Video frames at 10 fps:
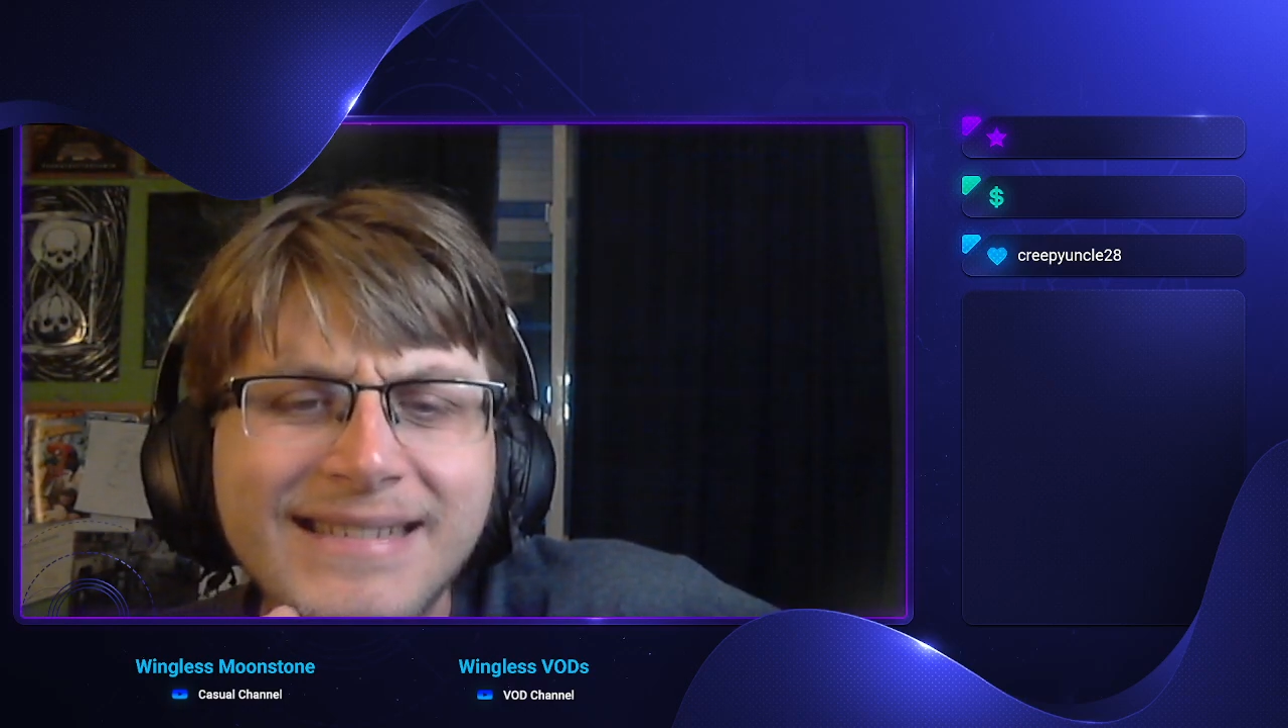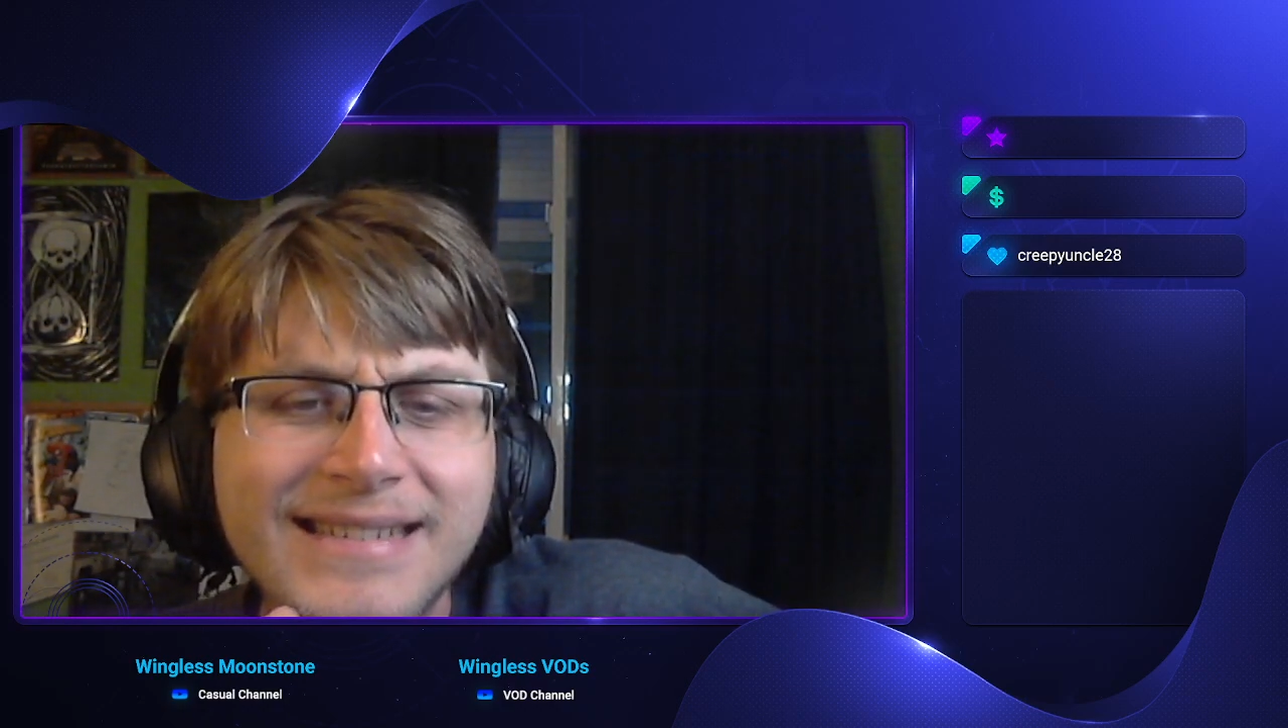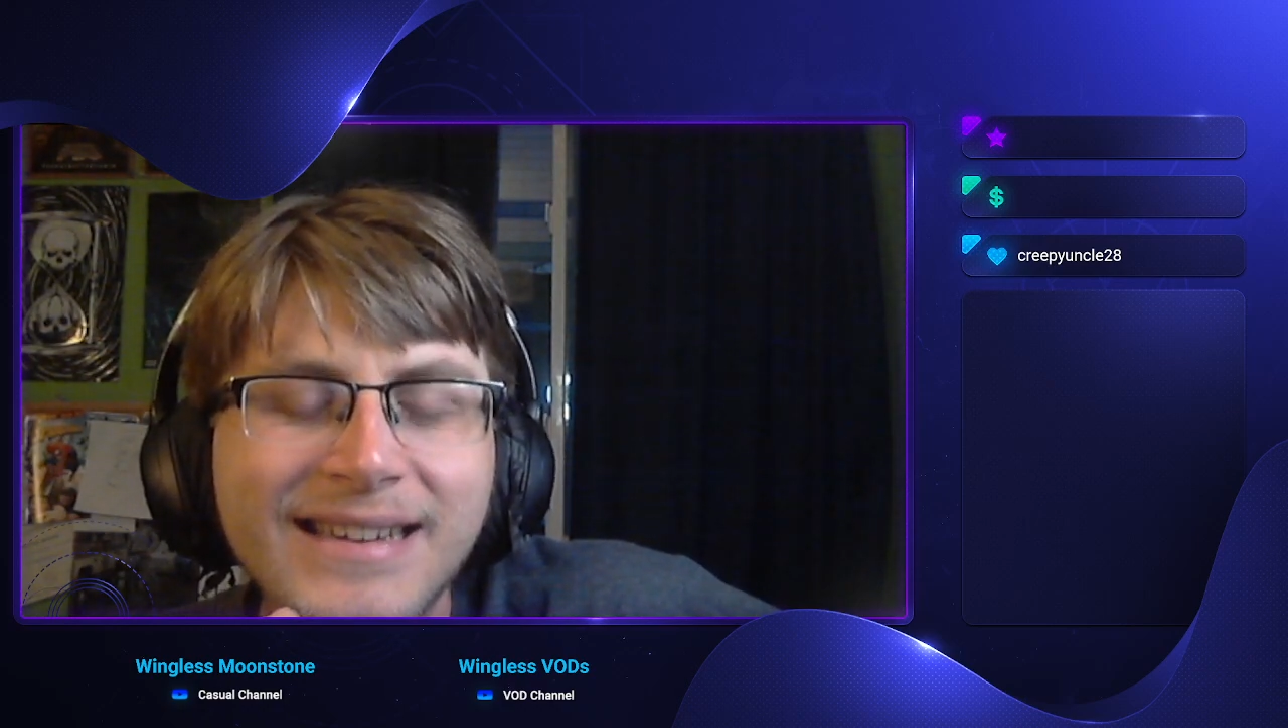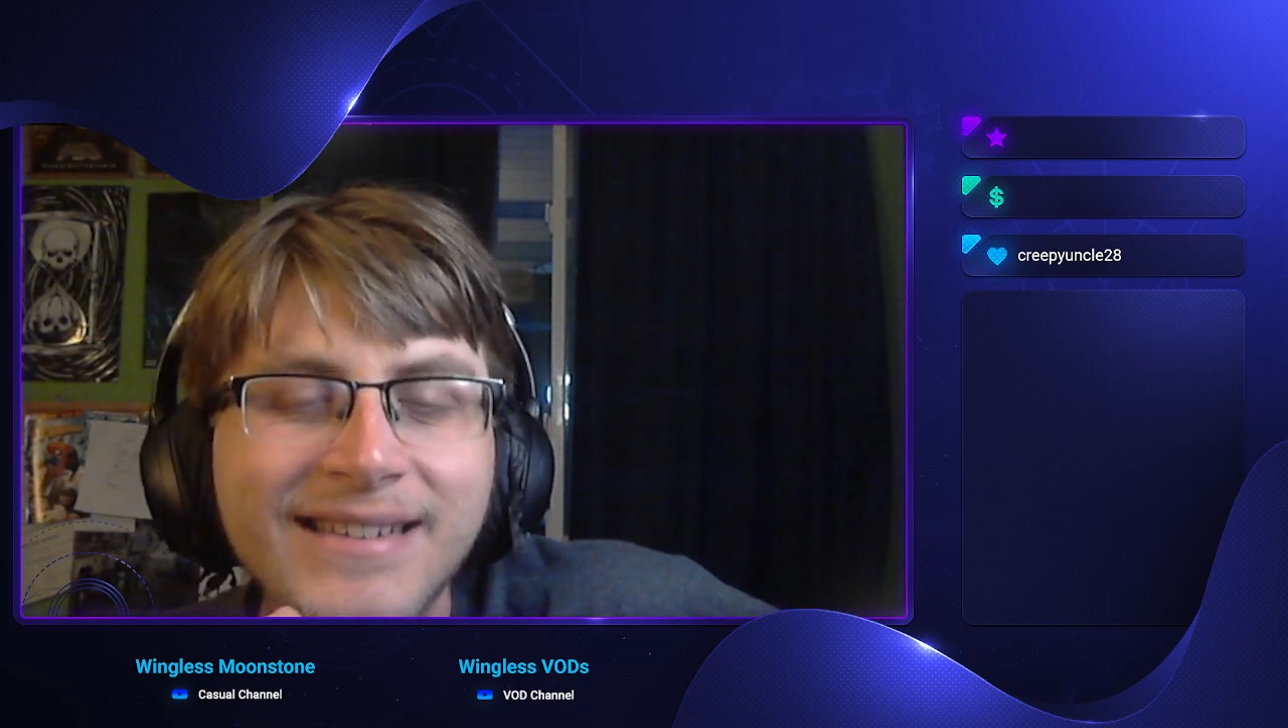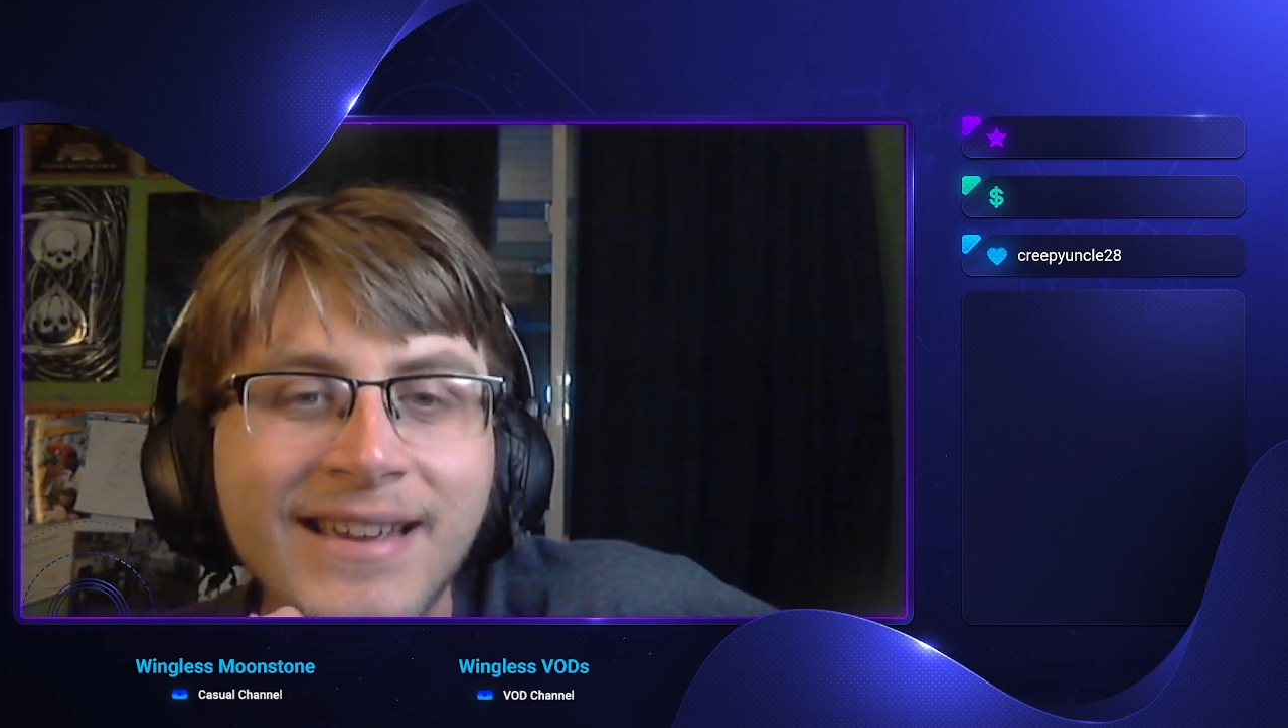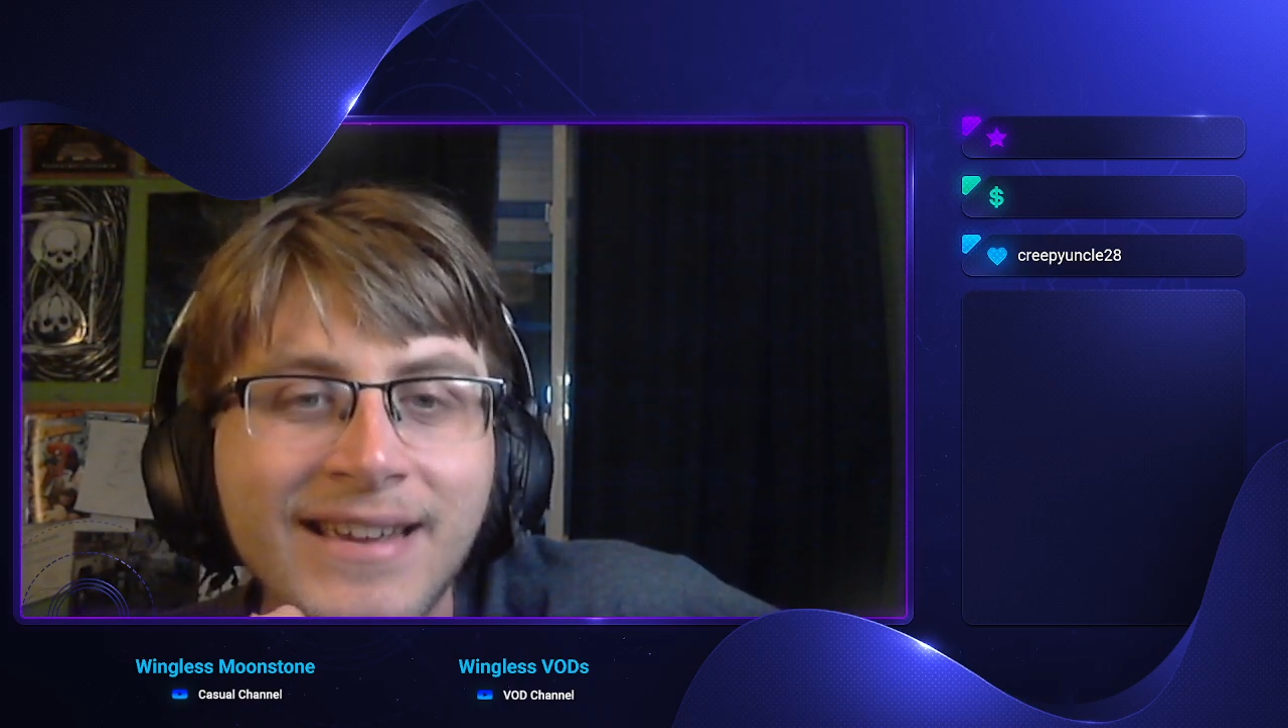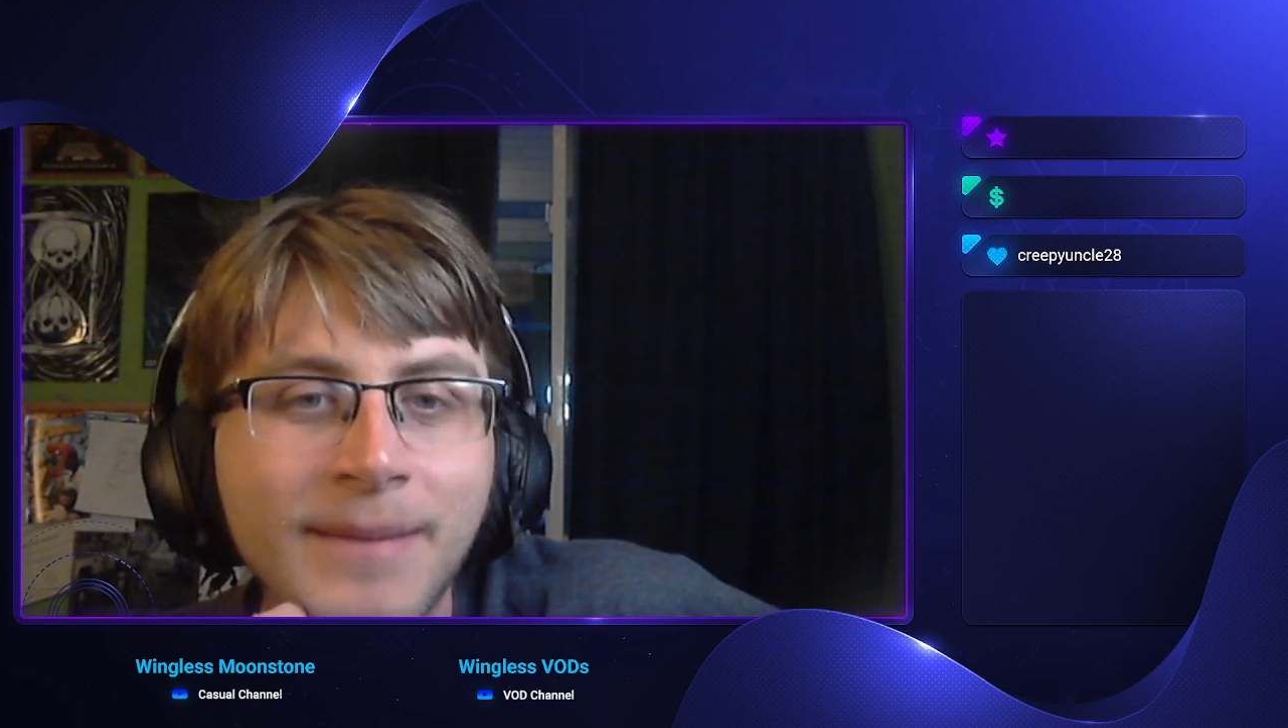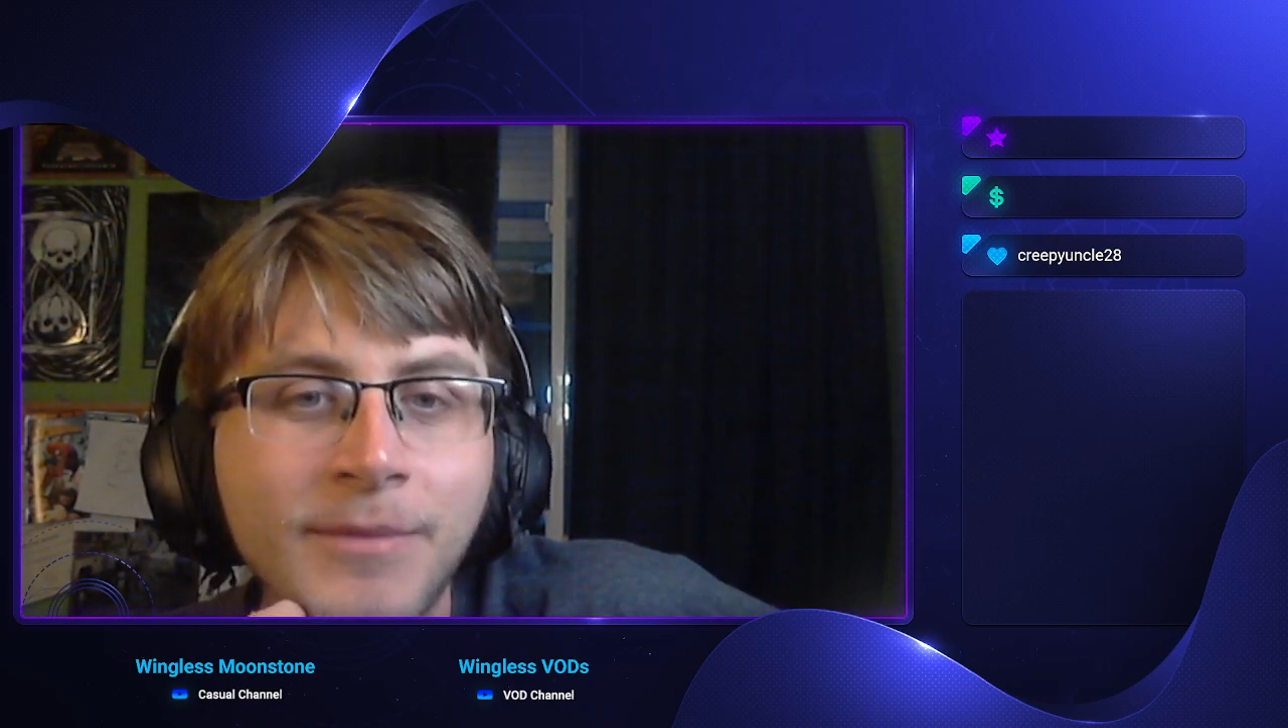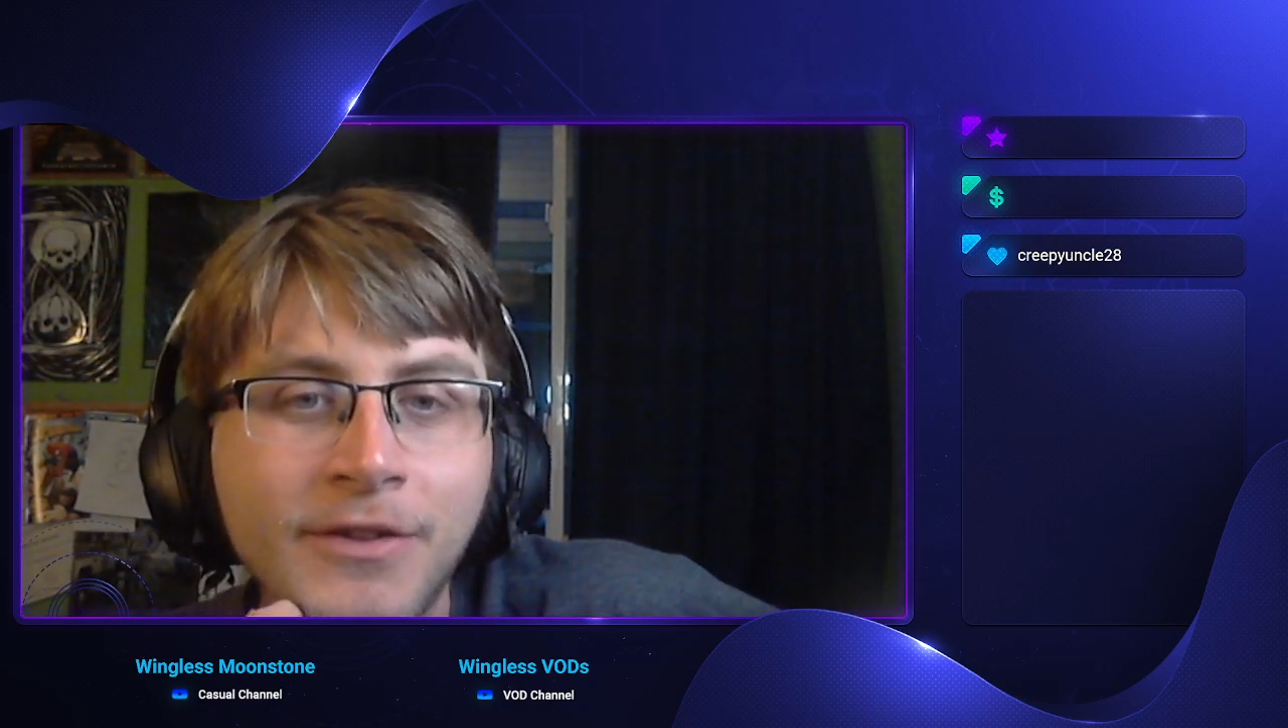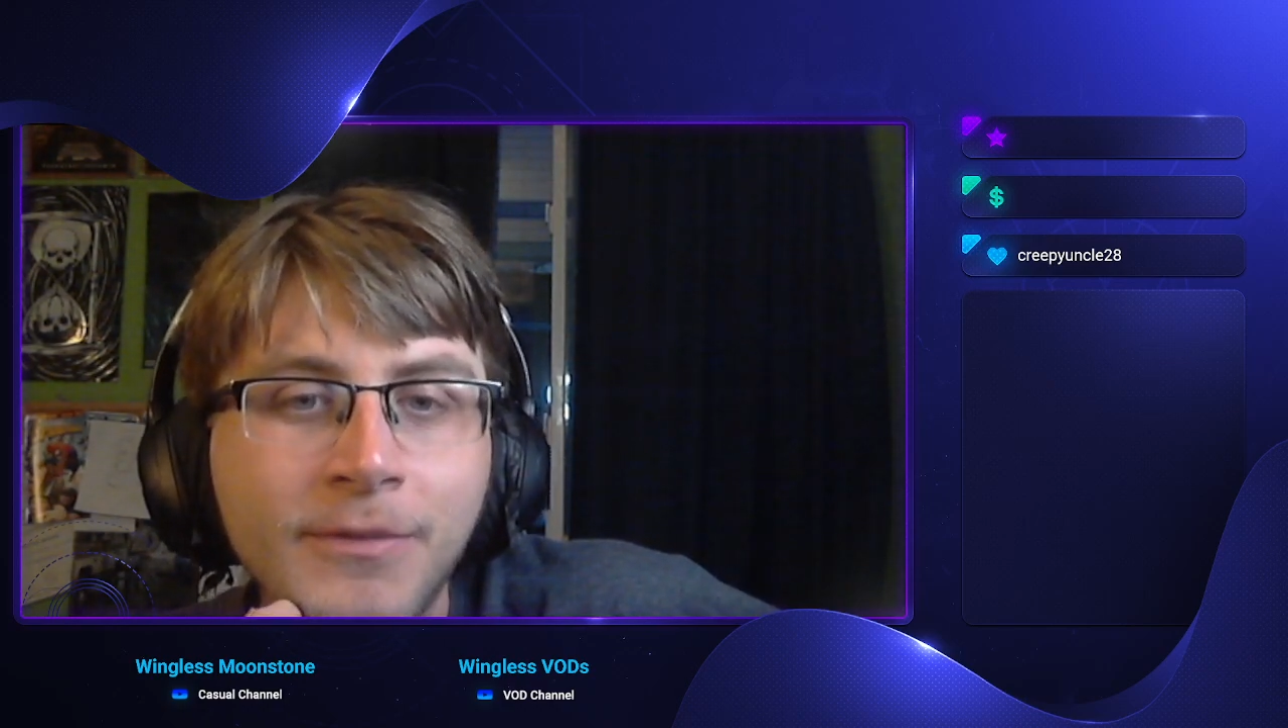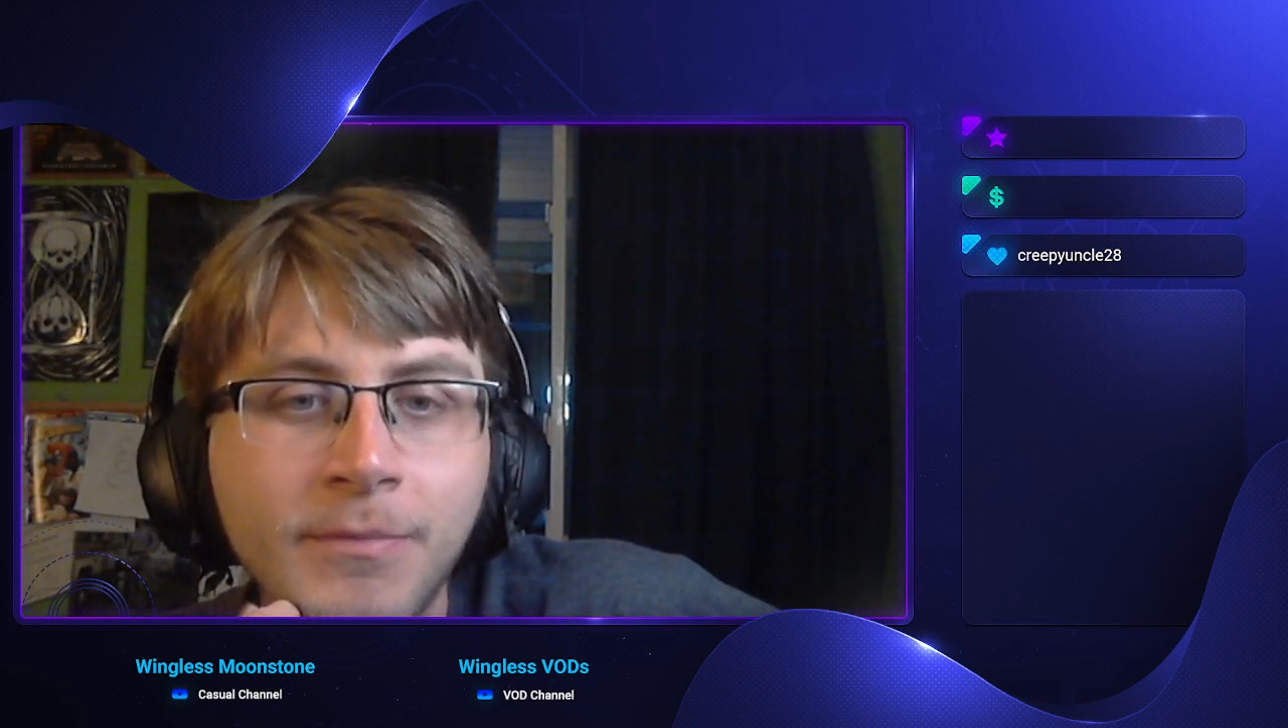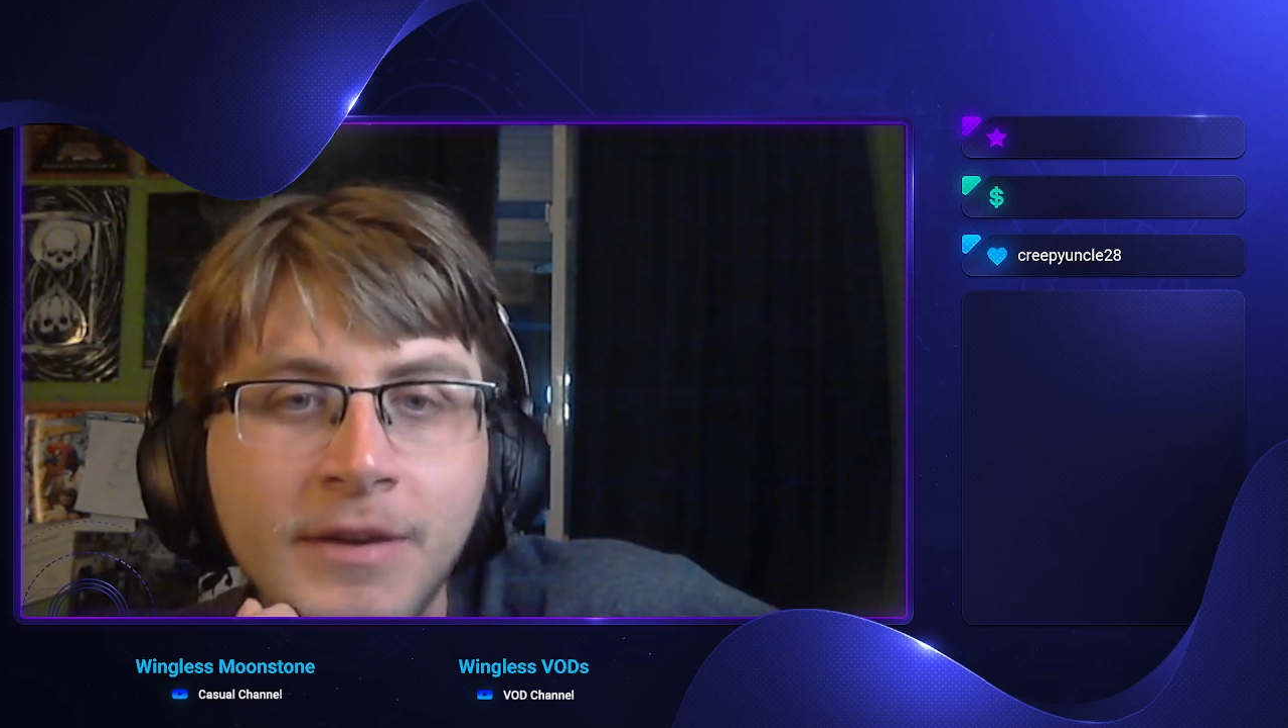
Because, like, I'm just going